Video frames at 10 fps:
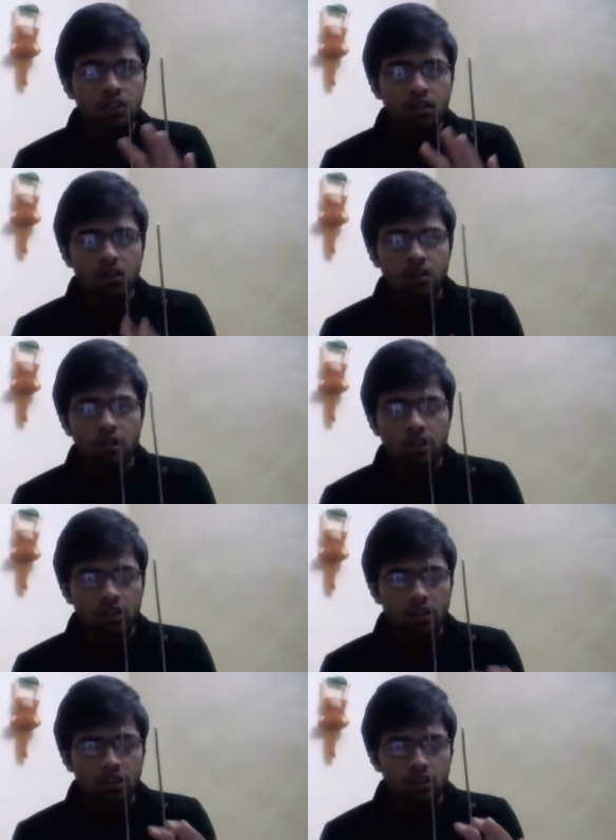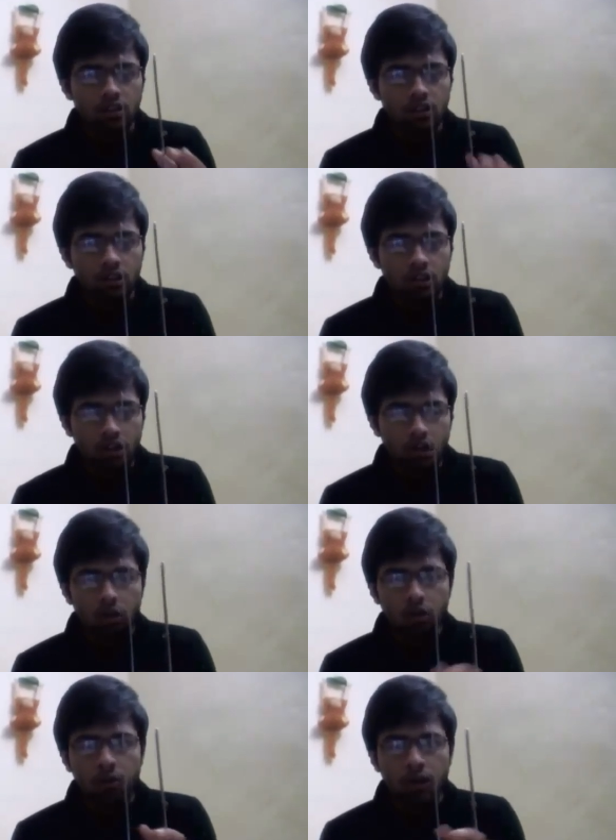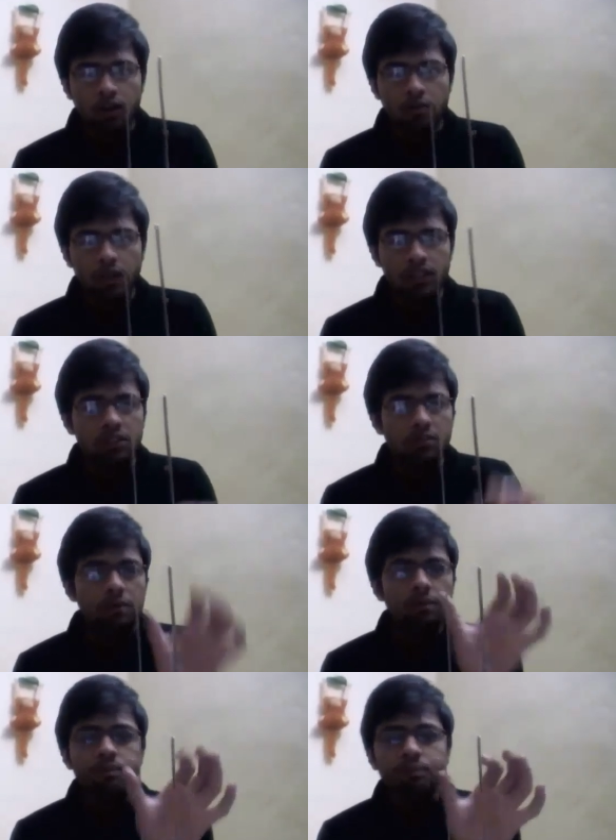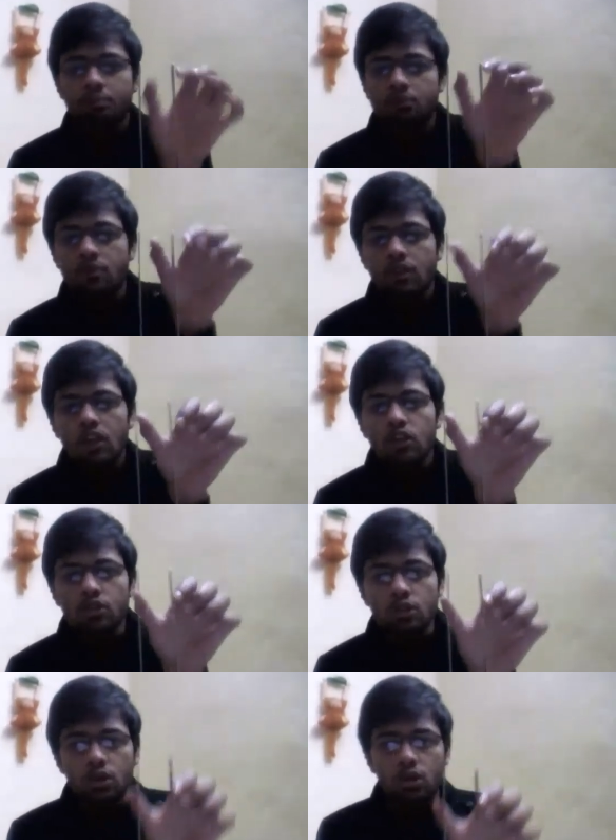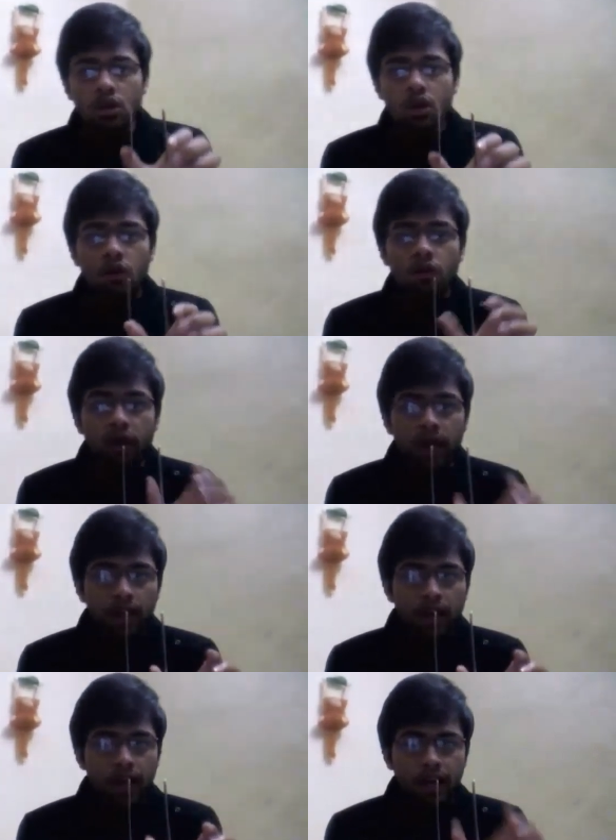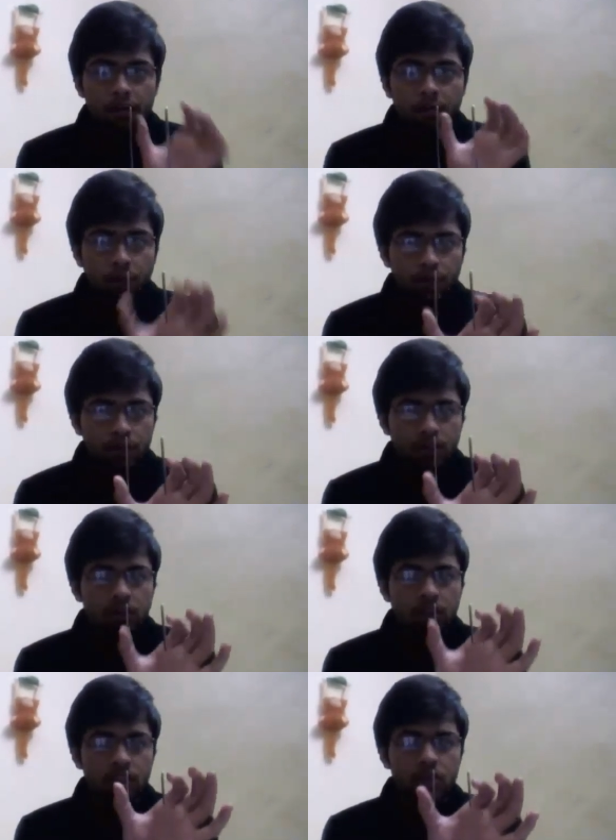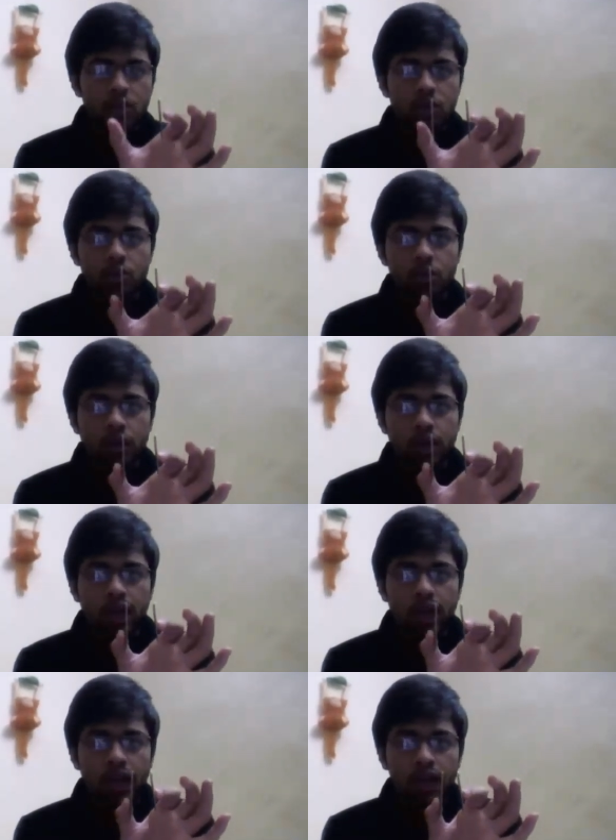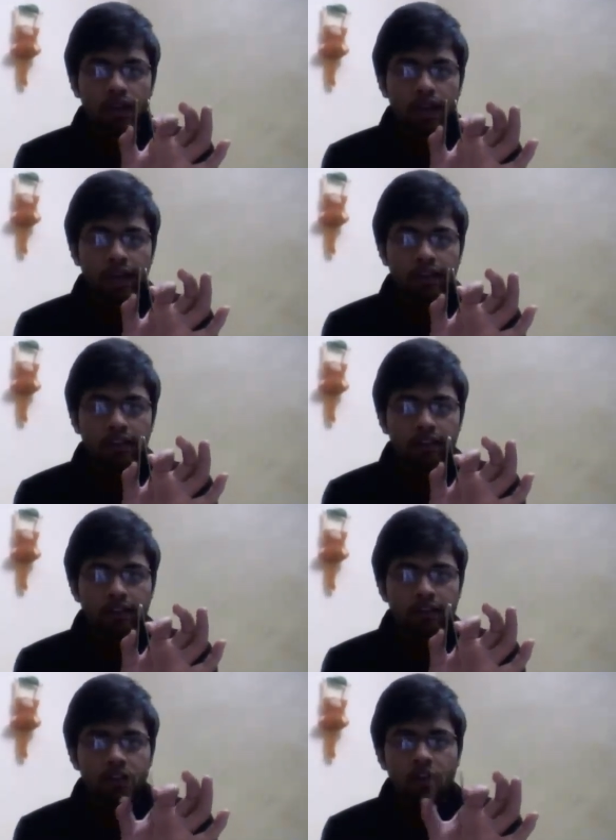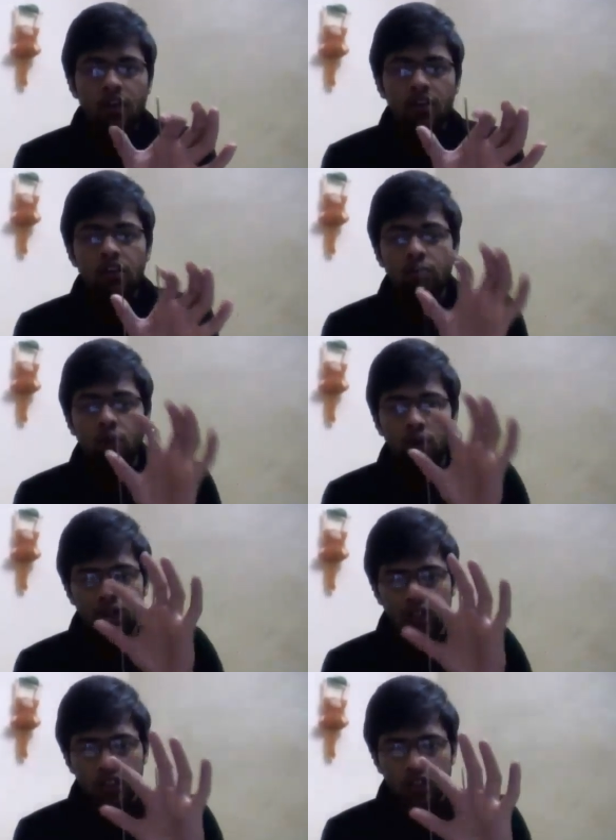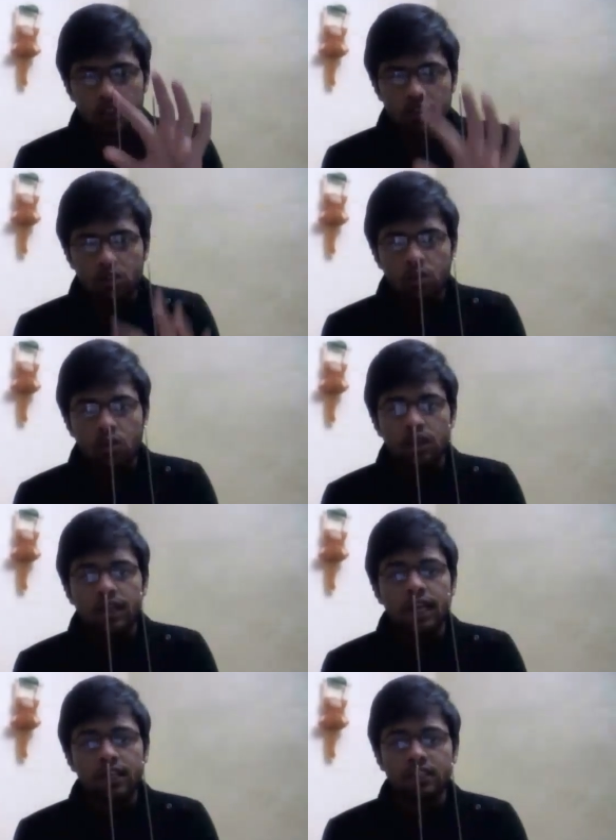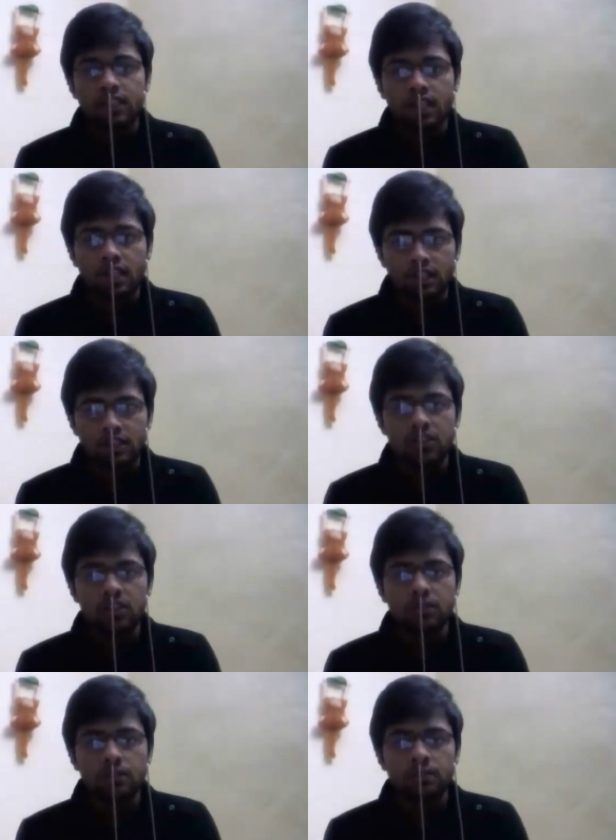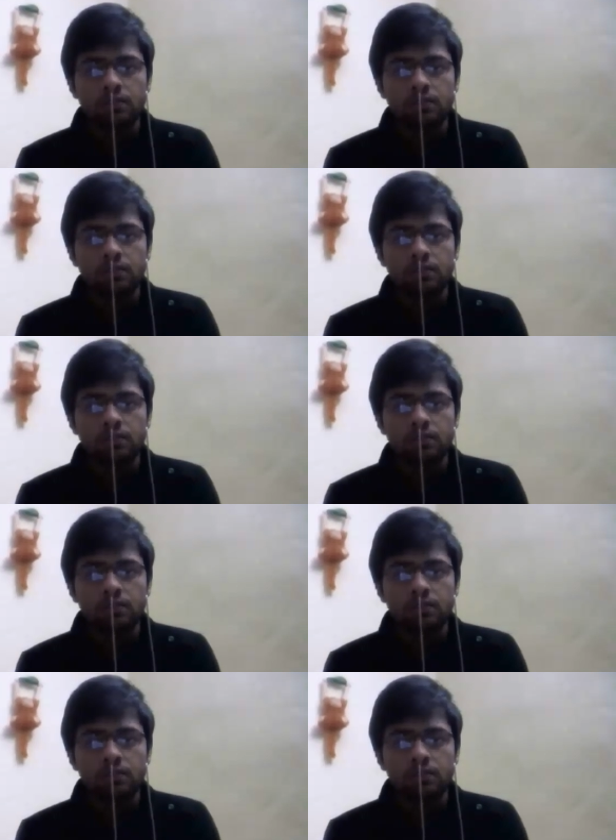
uh, in the lower part maximum so when I push this two and like this this body stored elastic energy